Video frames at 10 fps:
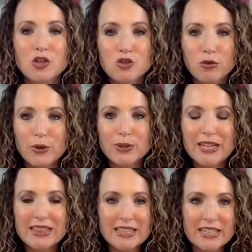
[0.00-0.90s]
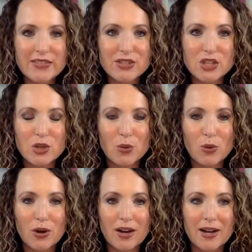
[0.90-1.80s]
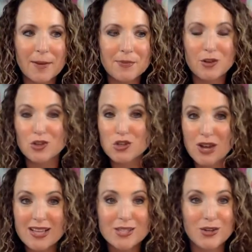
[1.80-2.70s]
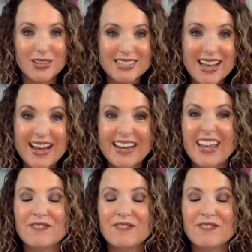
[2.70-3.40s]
truly lifts your stress, your anxiety.